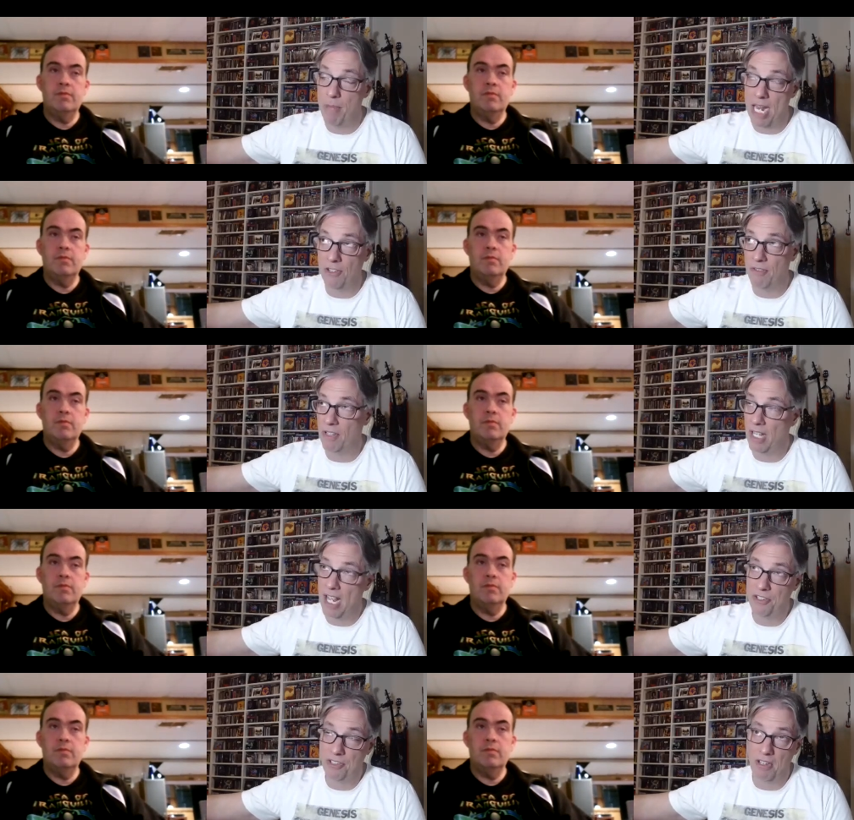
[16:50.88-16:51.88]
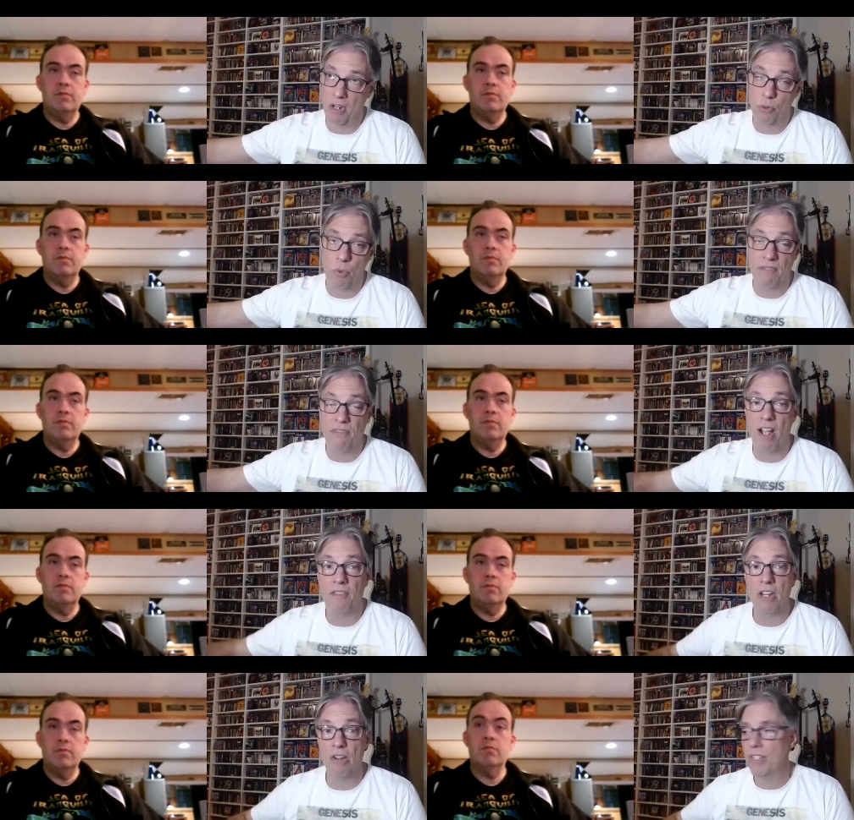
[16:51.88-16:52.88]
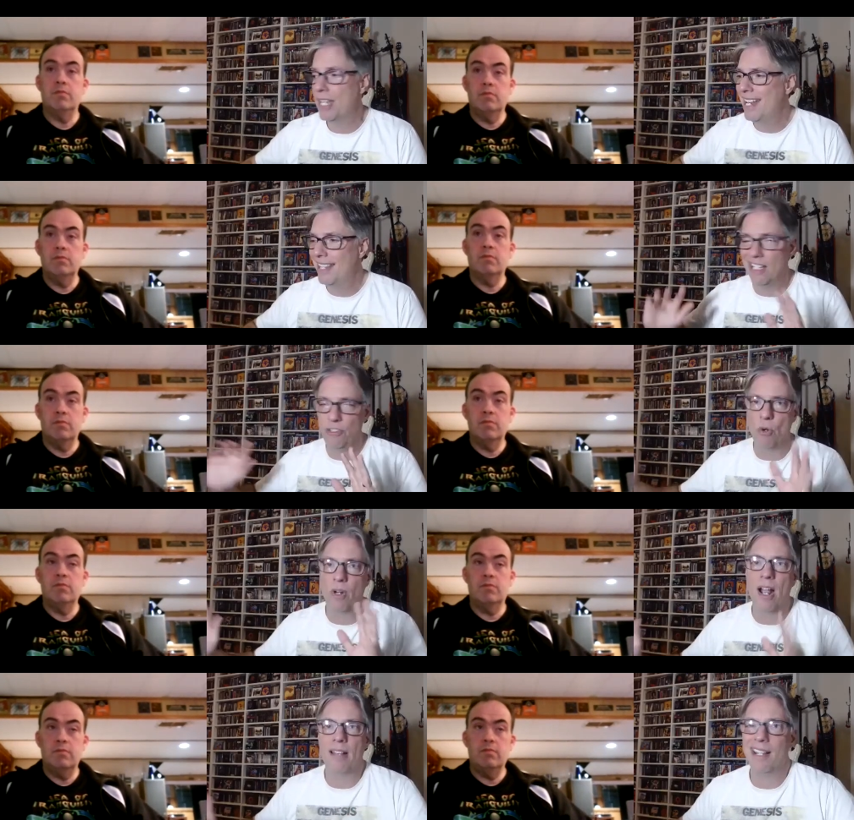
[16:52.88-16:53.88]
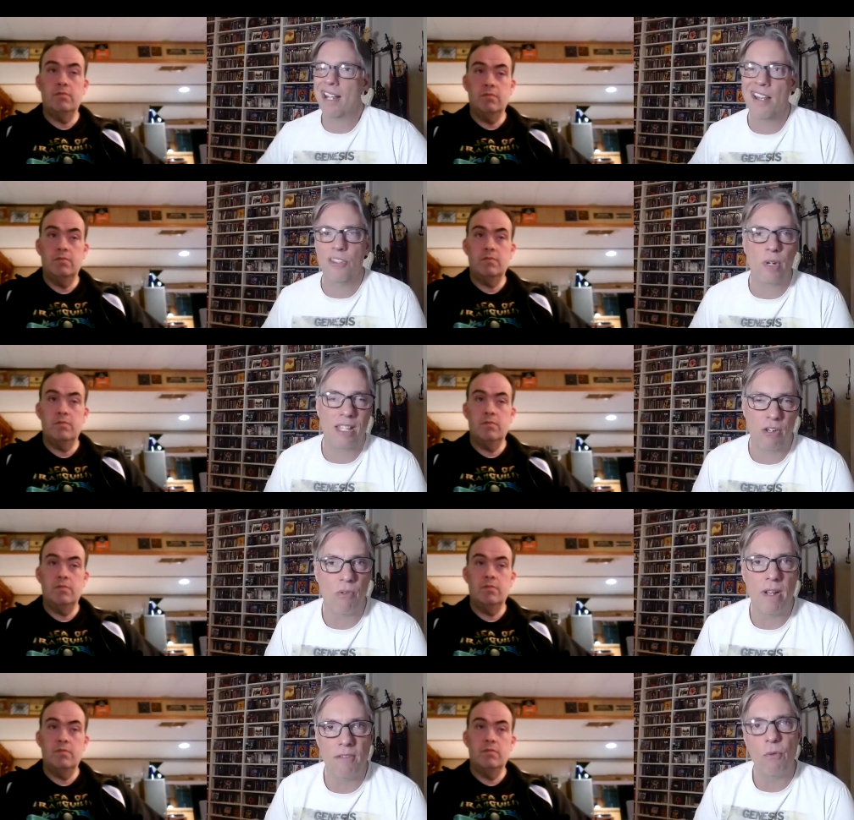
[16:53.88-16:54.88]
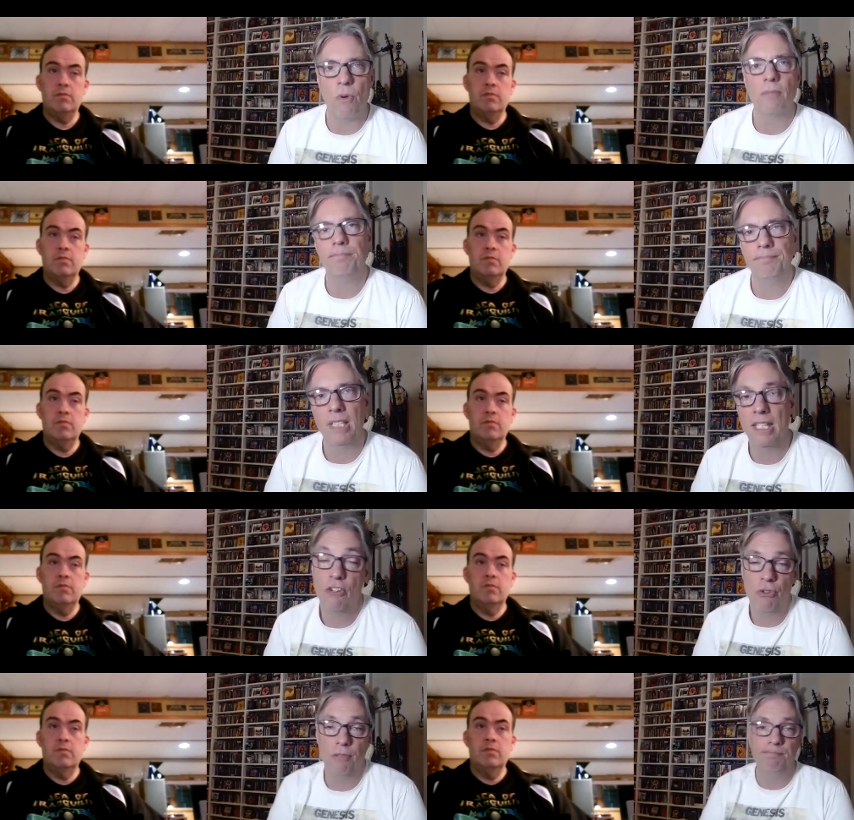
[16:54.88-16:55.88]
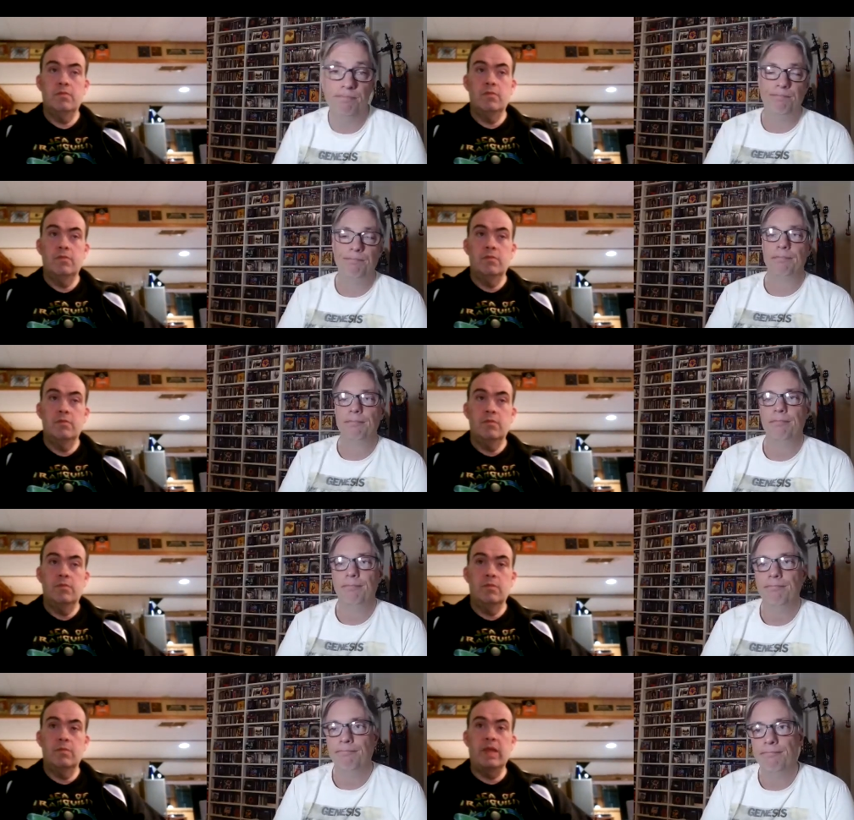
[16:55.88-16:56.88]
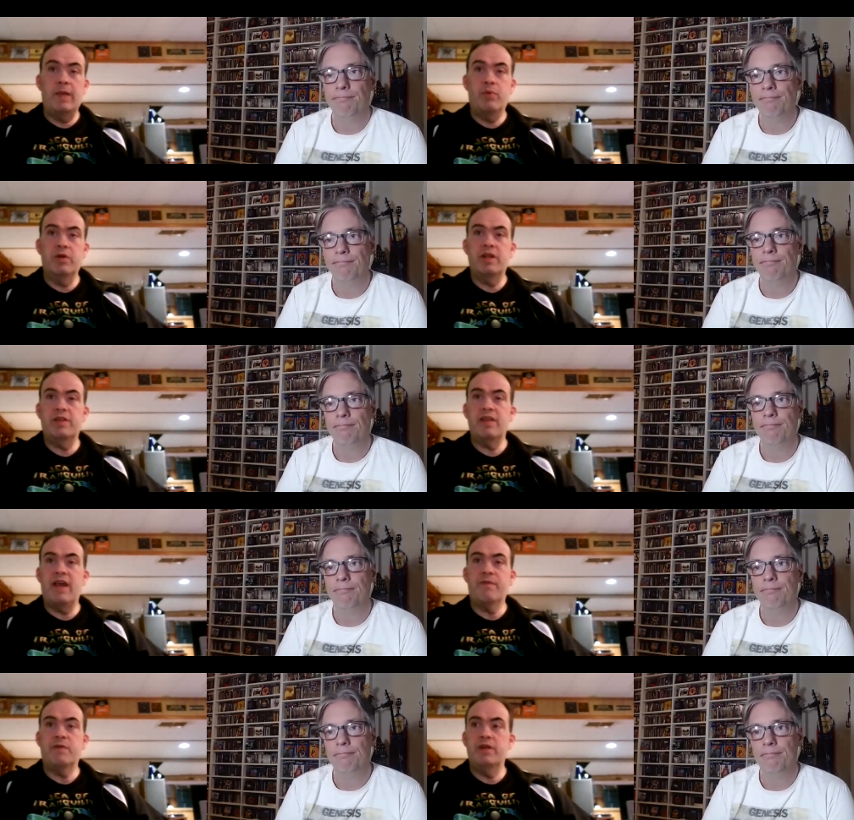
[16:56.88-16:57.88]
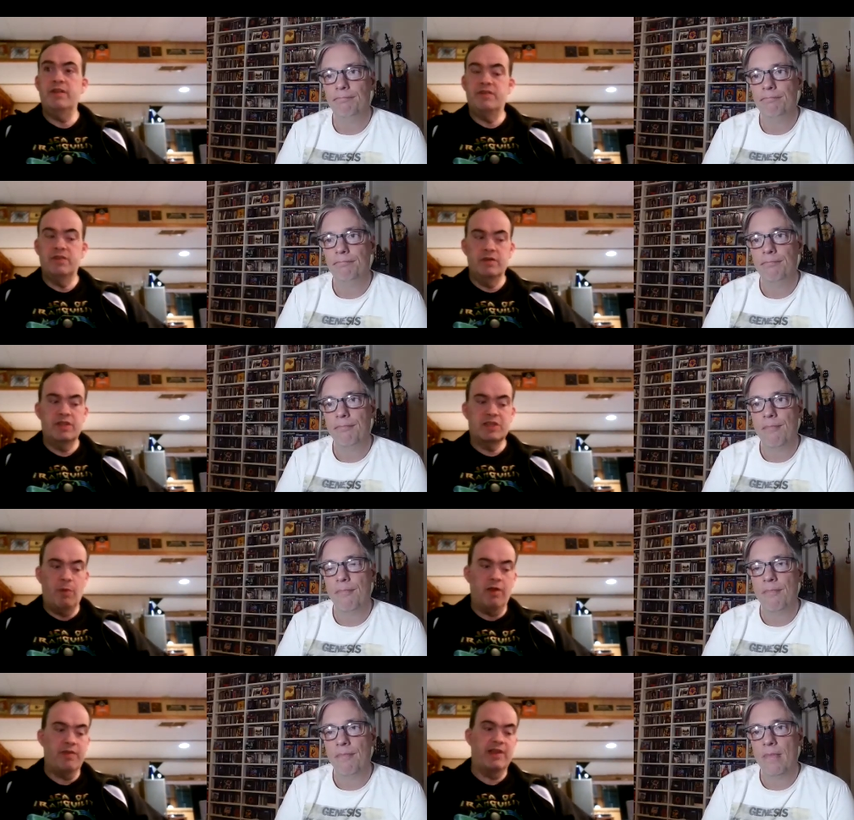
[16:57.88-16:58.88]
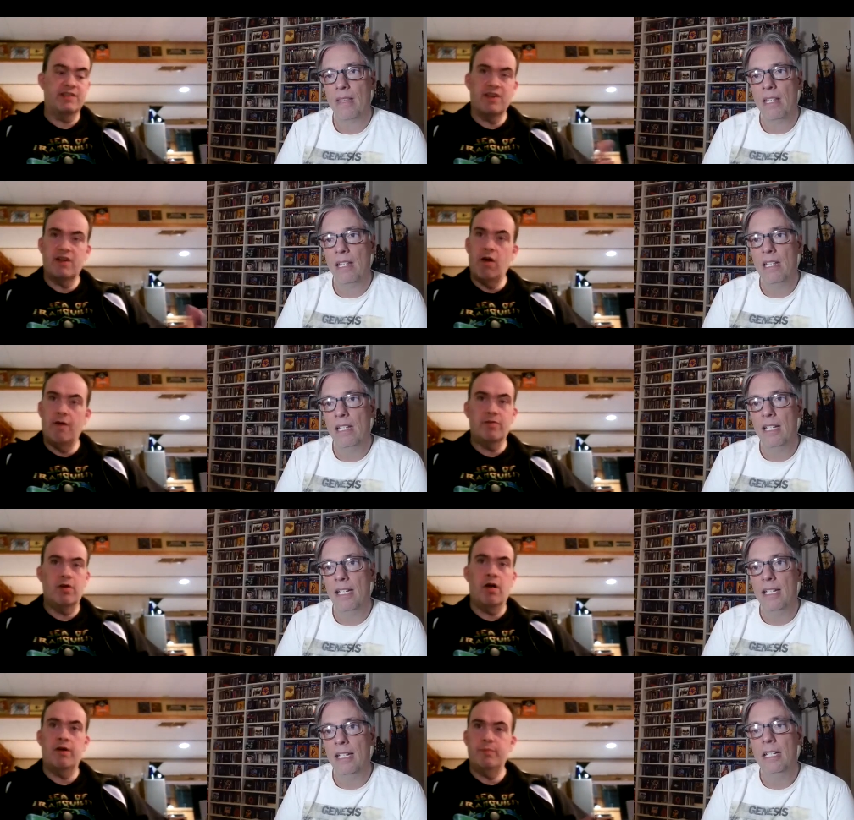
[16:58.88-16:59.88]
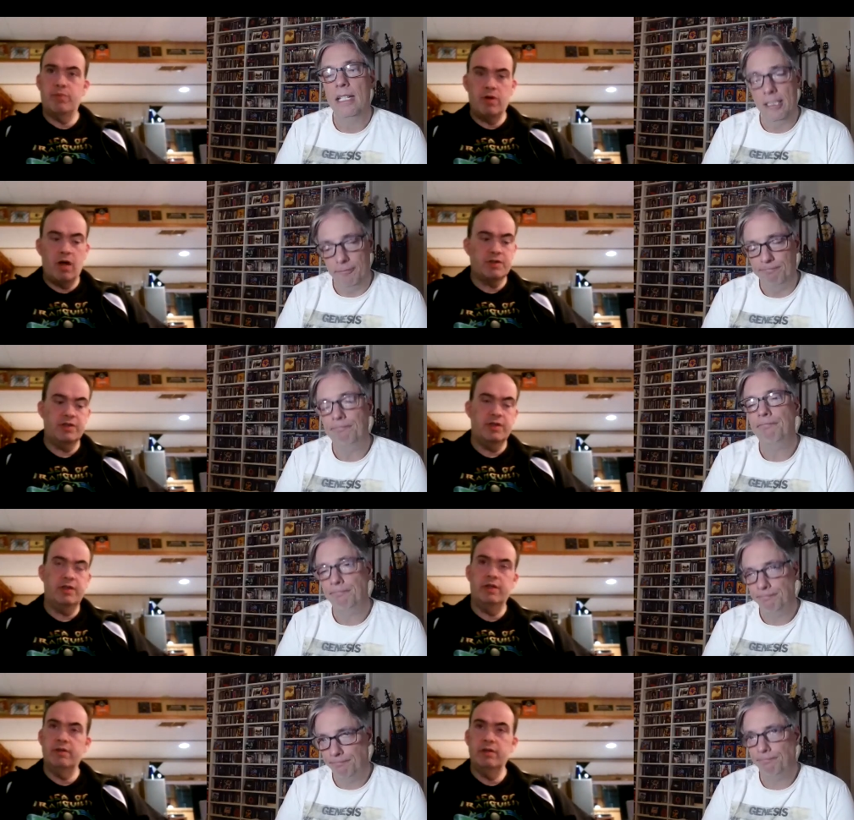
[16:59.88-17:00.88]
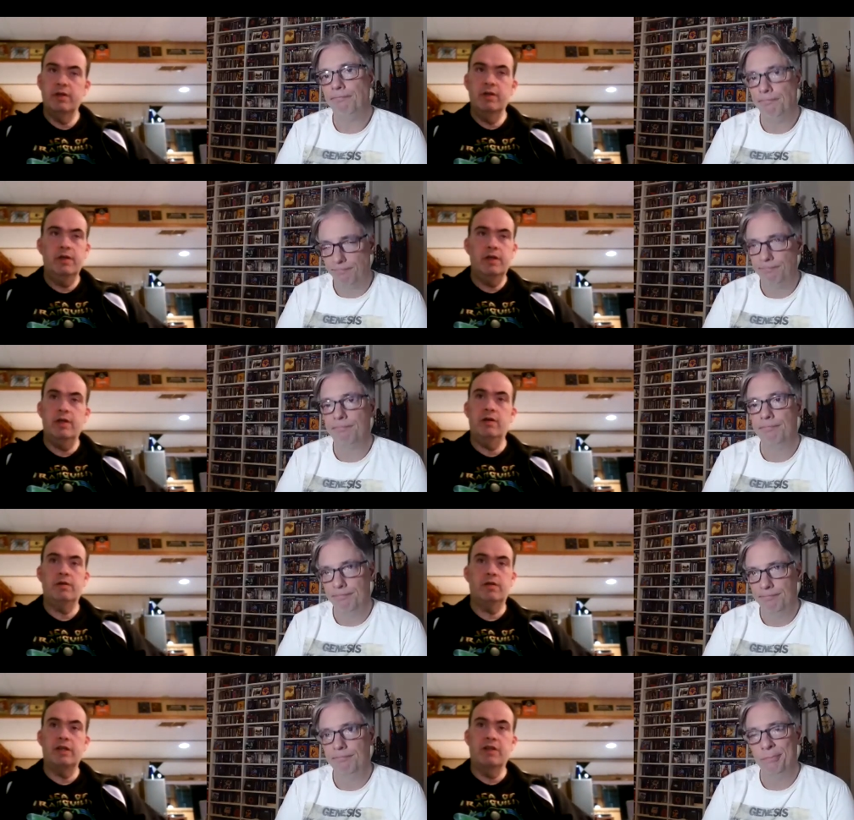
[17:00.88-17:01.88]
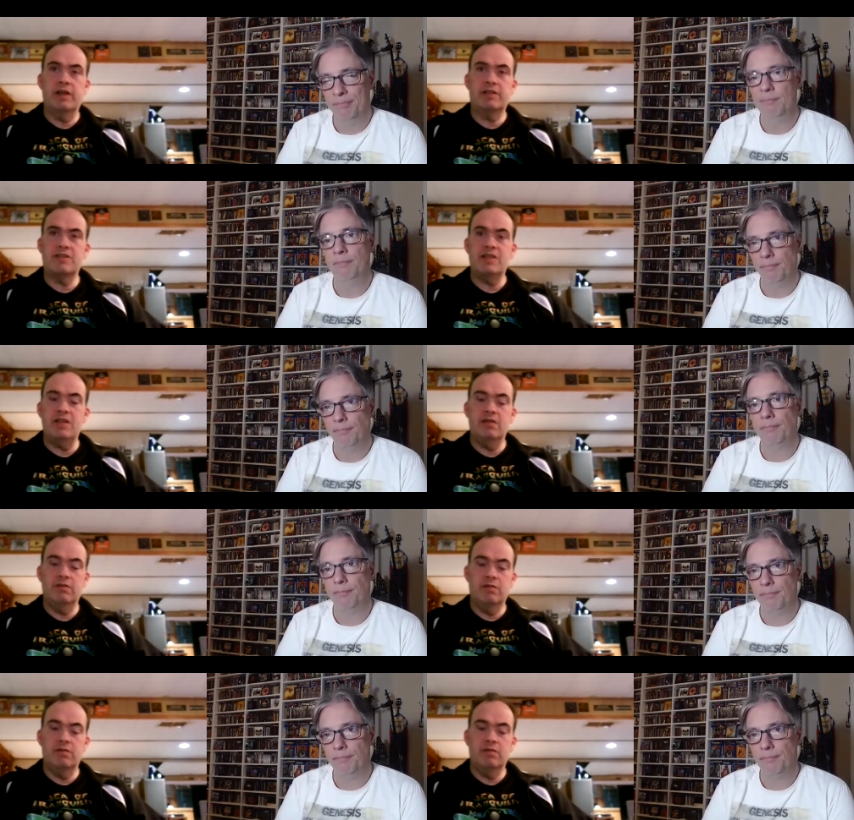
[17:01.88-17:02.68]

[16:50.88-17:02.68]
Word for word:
Speaker 1: bands of the last, you know, 25 years that don't that kind of don't get the credit for it that they should.
Speaker 2: They put effort into the small things like cover art and production, and you know, you like to see